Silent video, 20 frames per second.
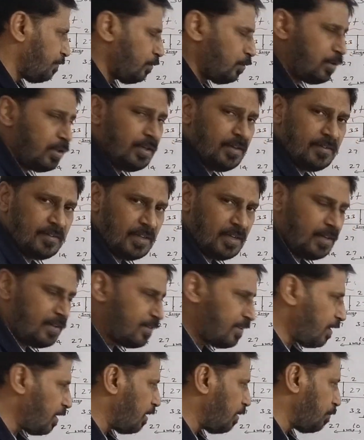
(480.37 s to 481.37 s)
14 is a
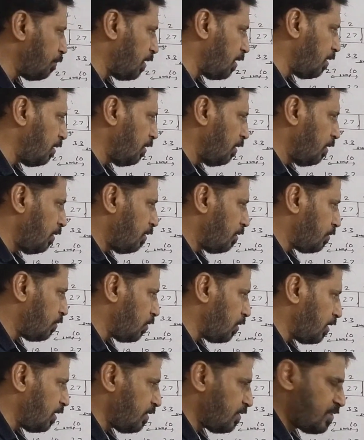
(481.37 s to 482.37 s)
lesser number. So
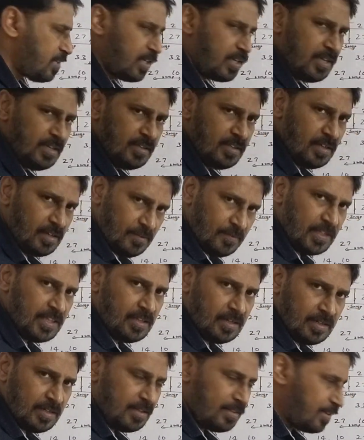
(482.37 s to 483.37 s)
it is checking that
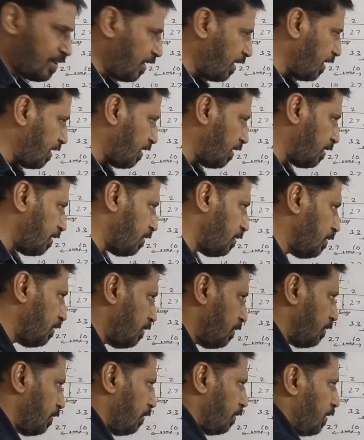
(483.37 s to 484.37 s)
whether it is greater.
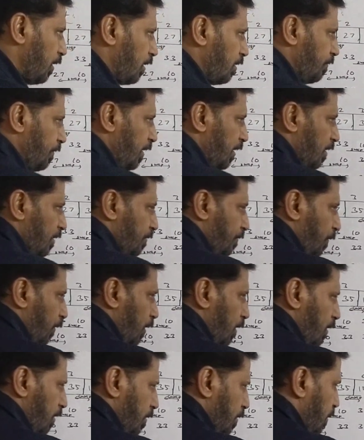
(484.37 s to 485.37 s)
So that's why it is
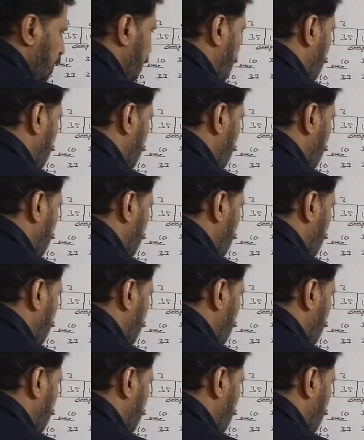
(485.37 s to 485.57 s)
false.